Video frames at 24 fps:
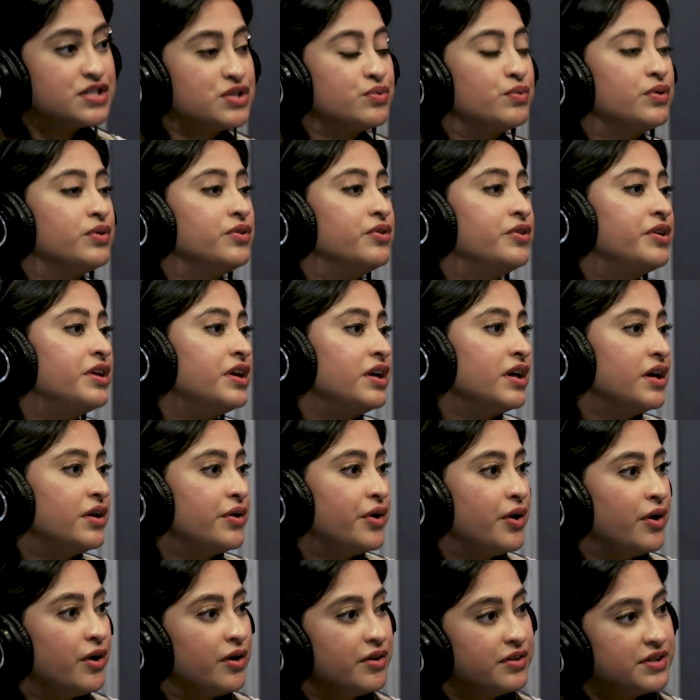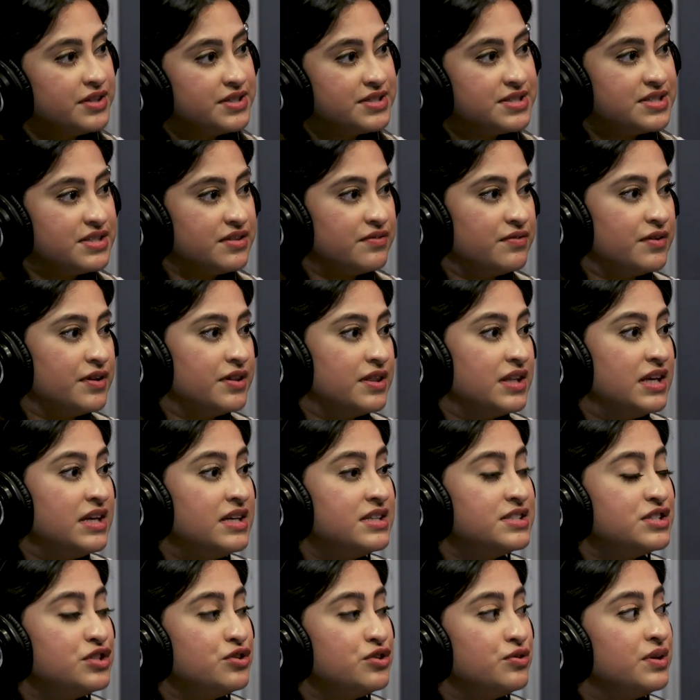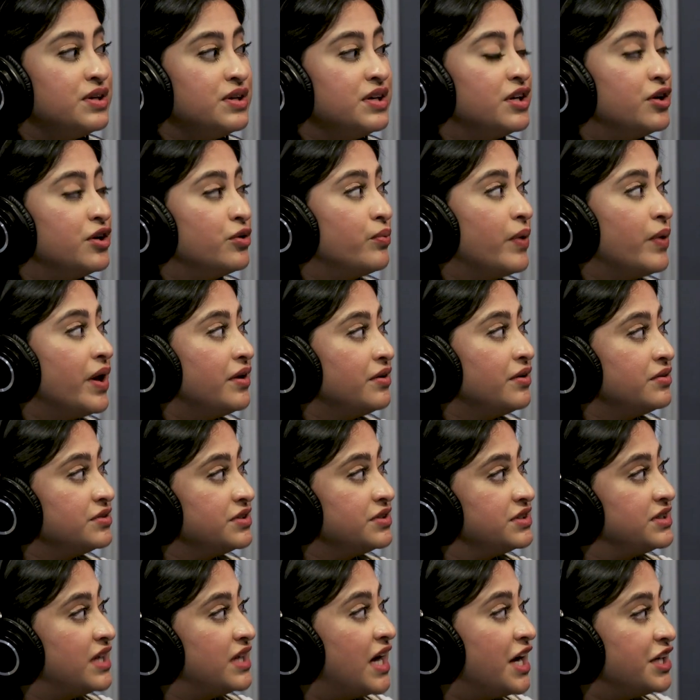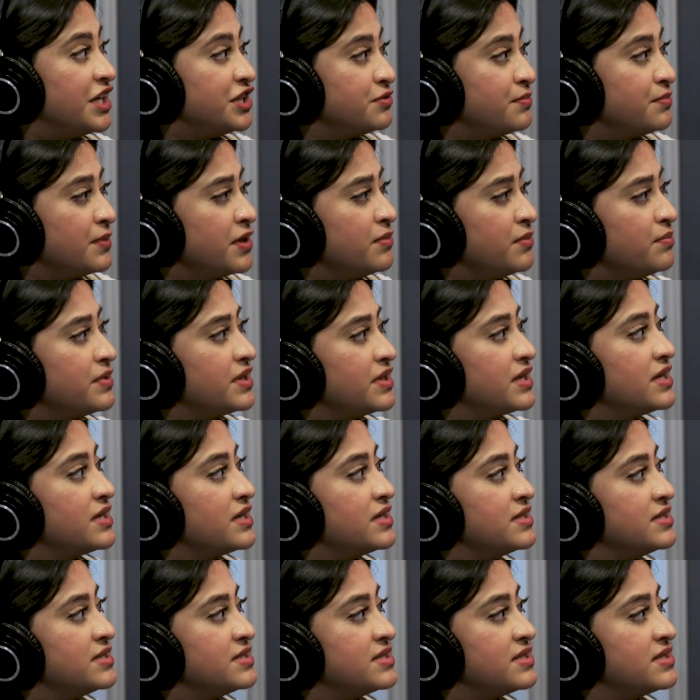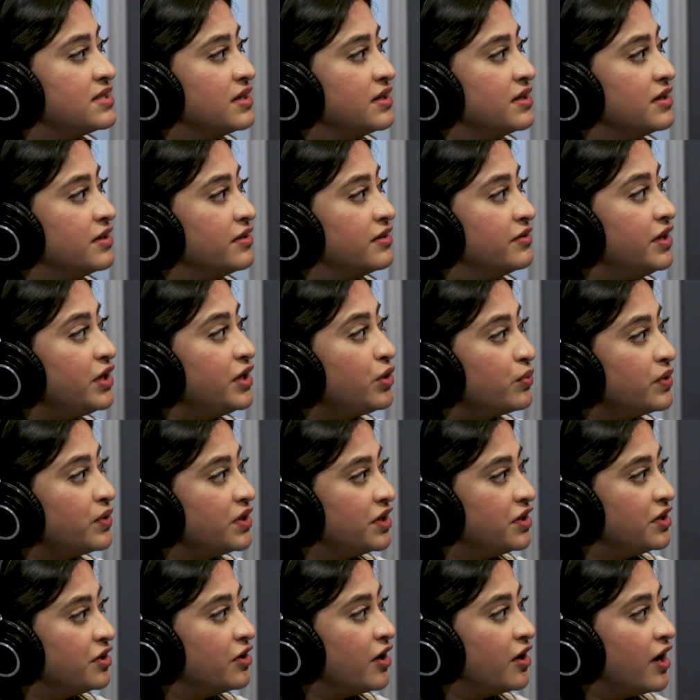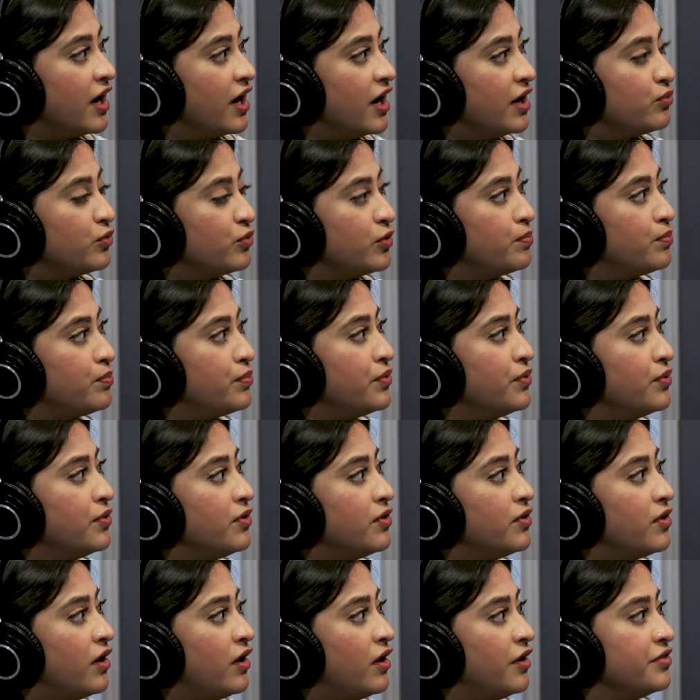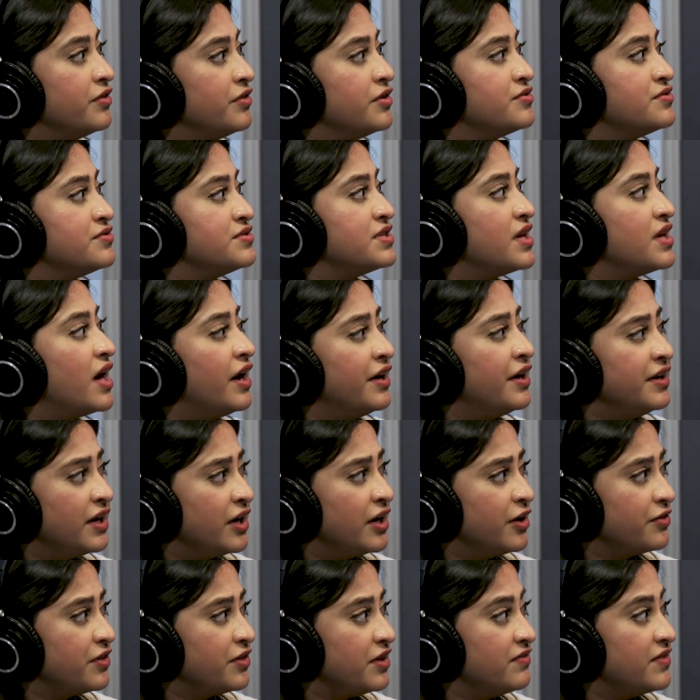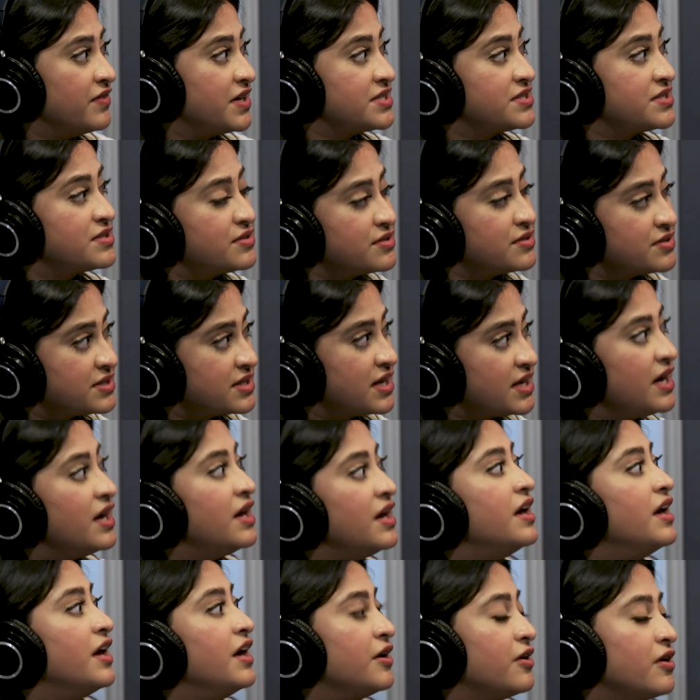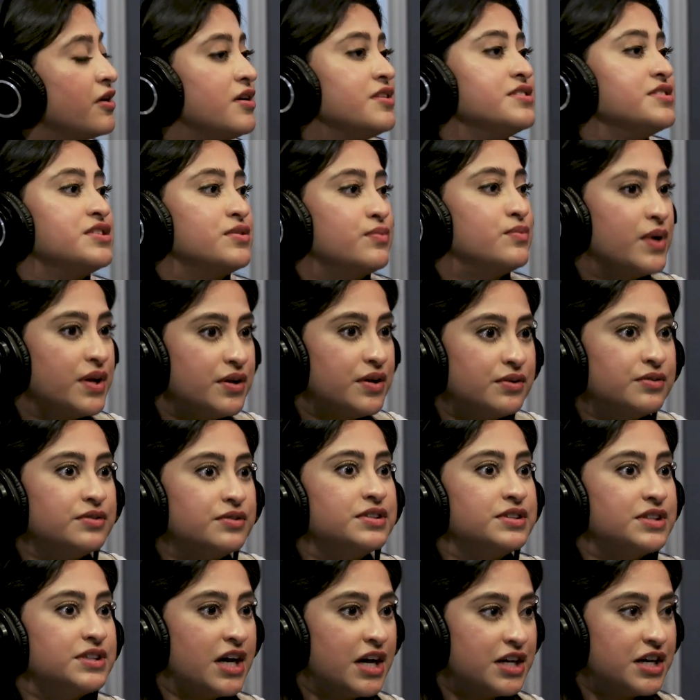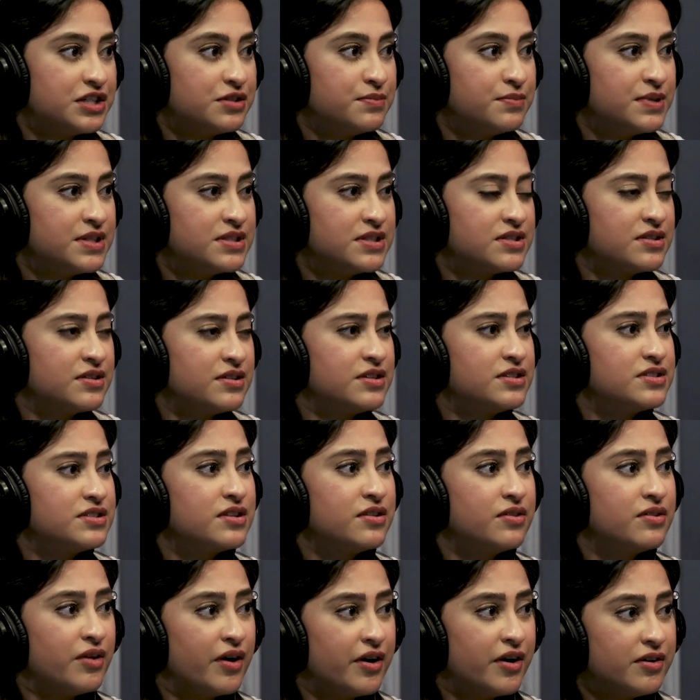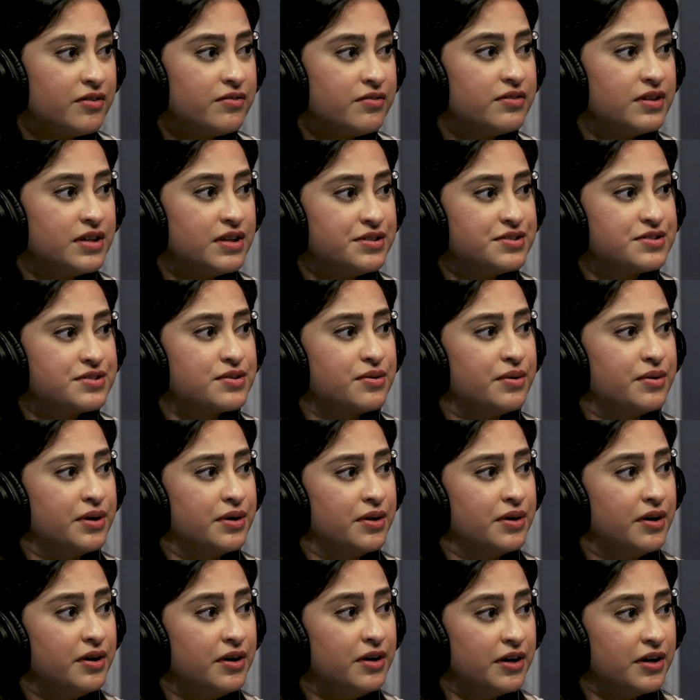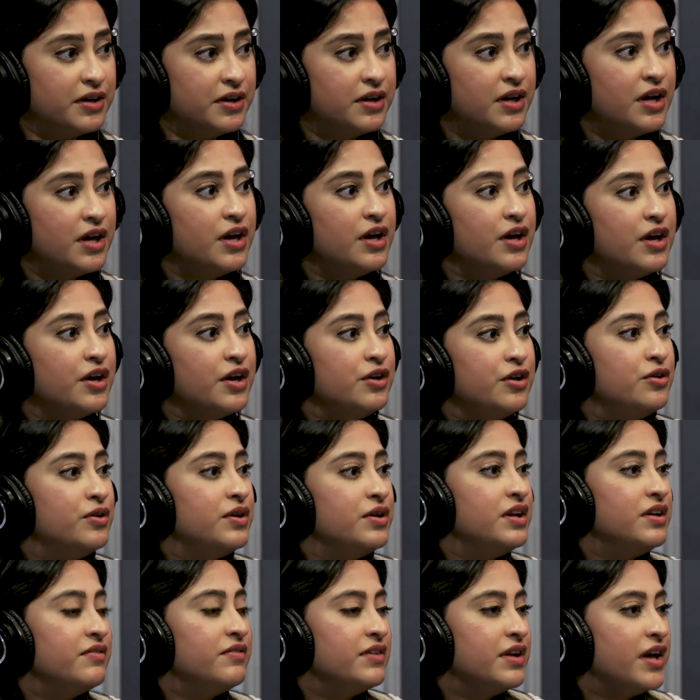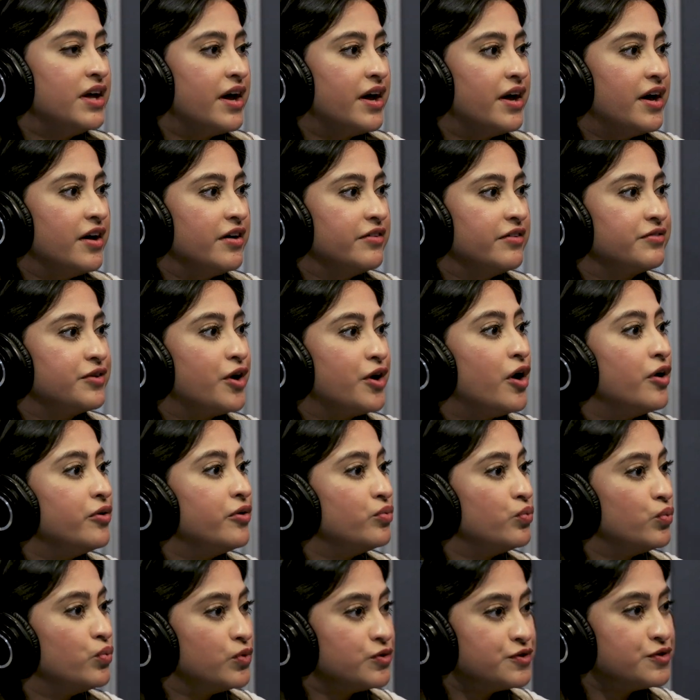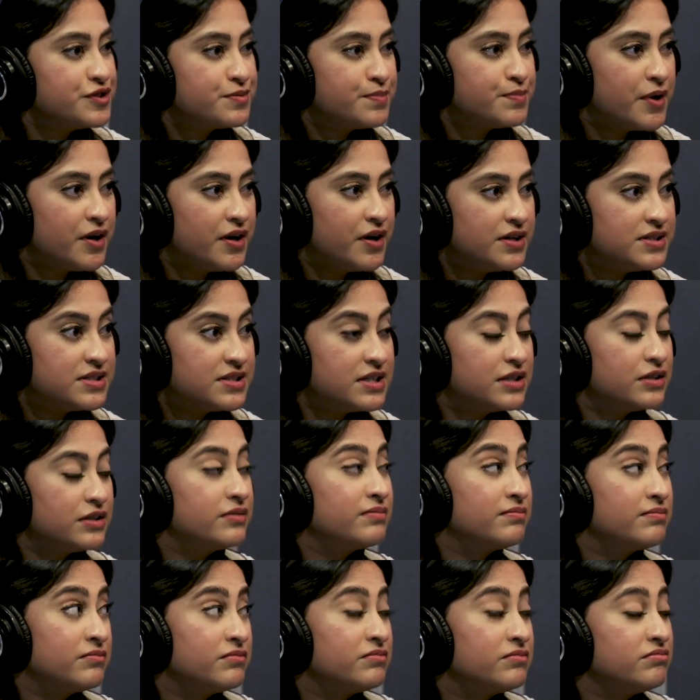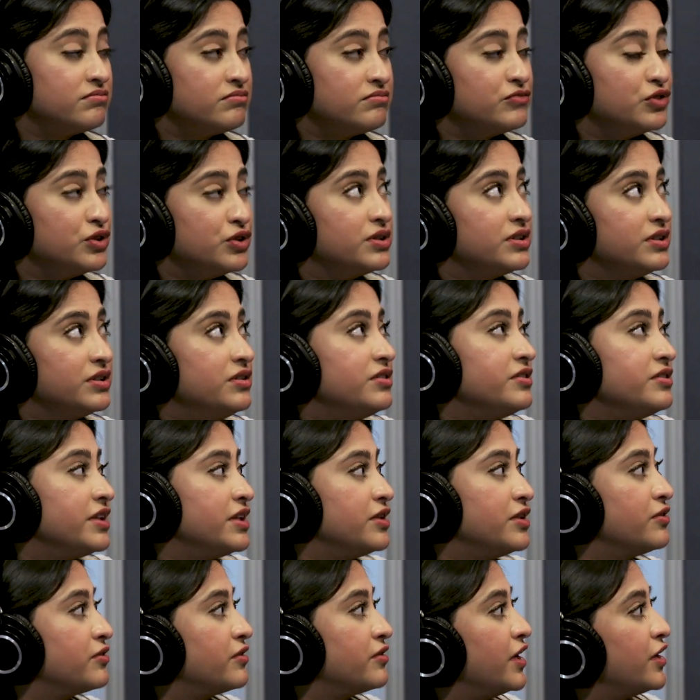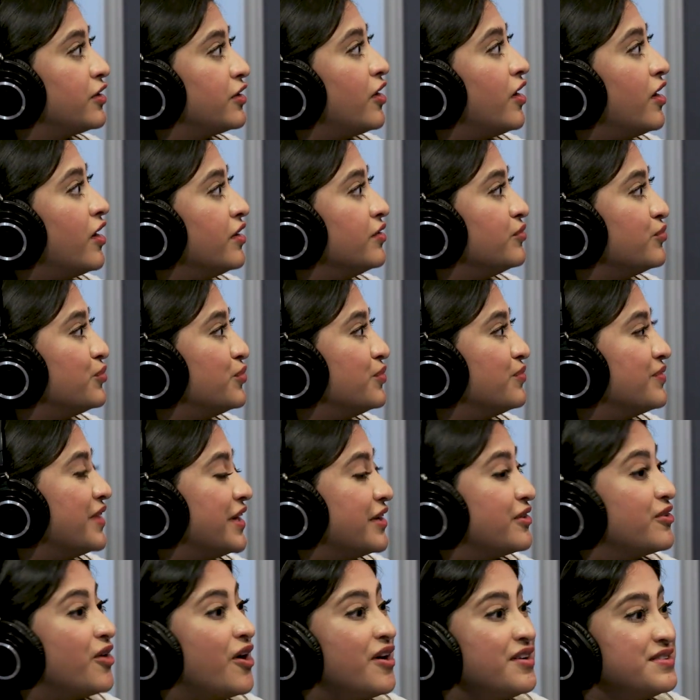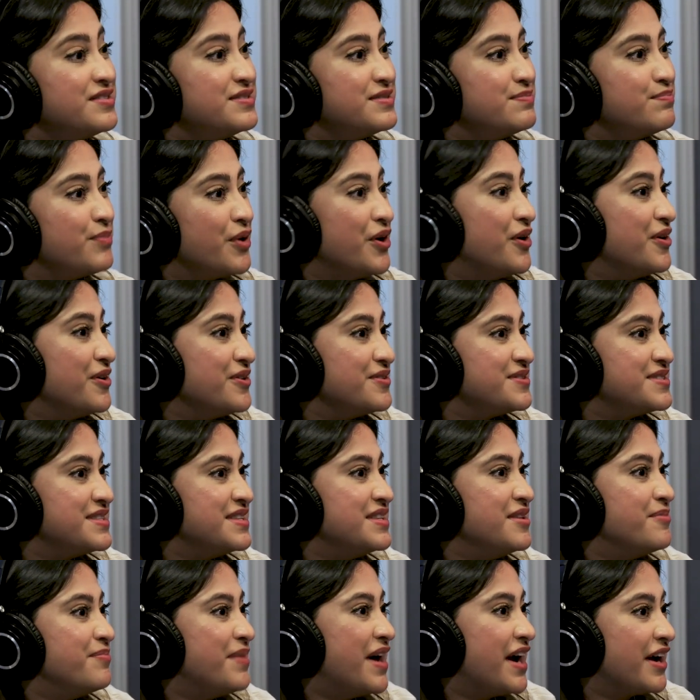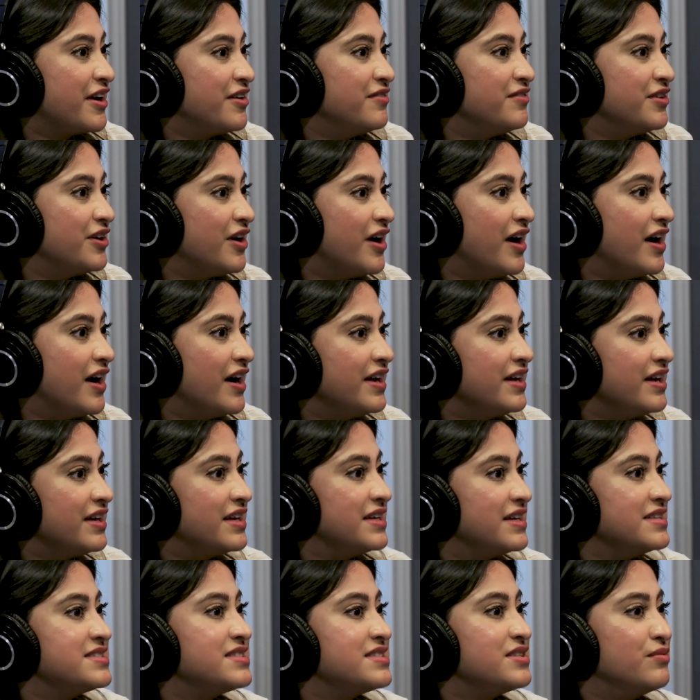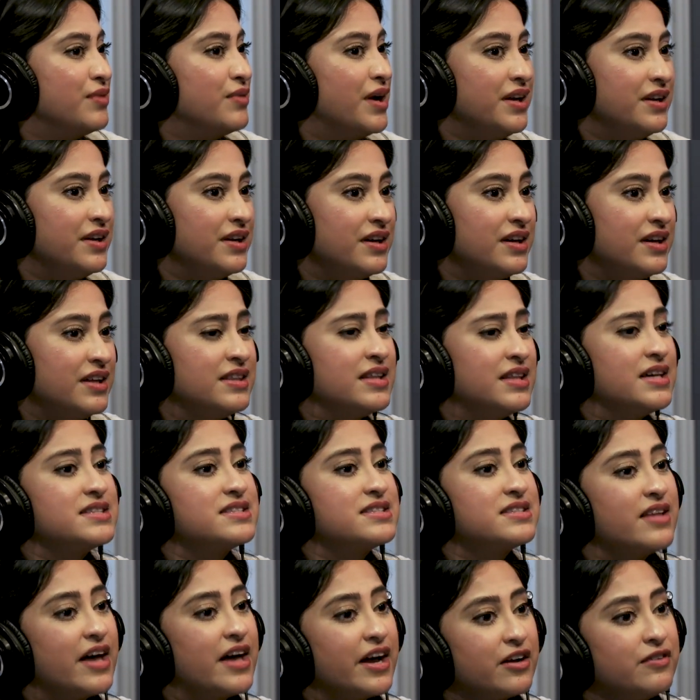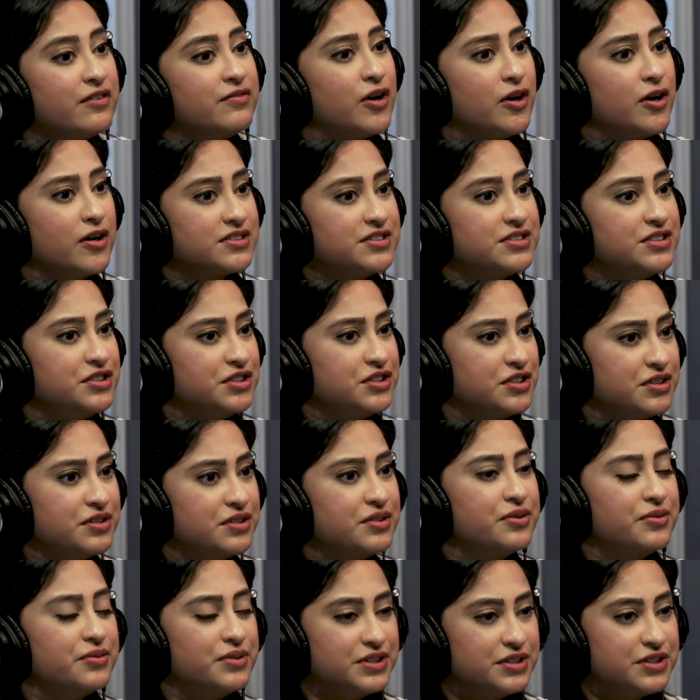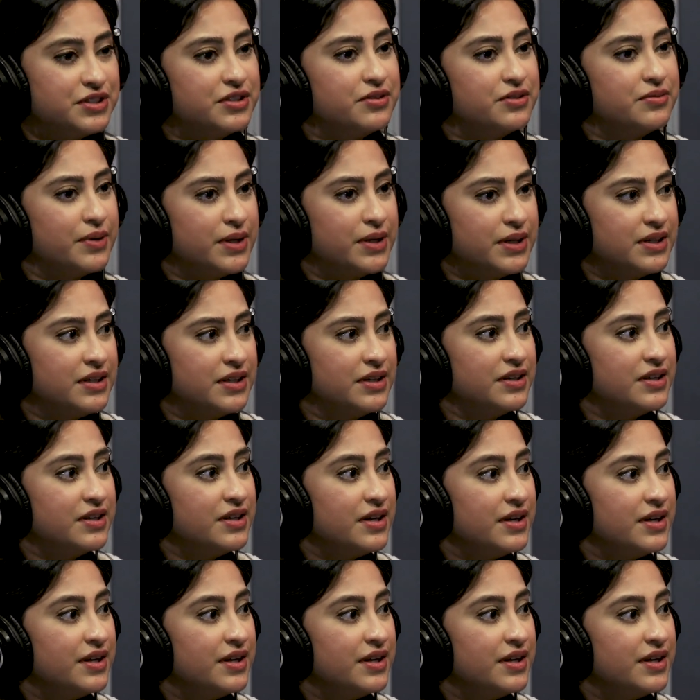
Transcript: So we're looking at all these different things. You can get a retinal detachment because the liquid in your eye will pull on those unhealthy vessels and cause a retinal detachment. So there's a lot of things going on. You can even have cotton wool spots. It will literally look like cotton balls in the back of your eye against the retina, and that's lack of oxygen going to your retina.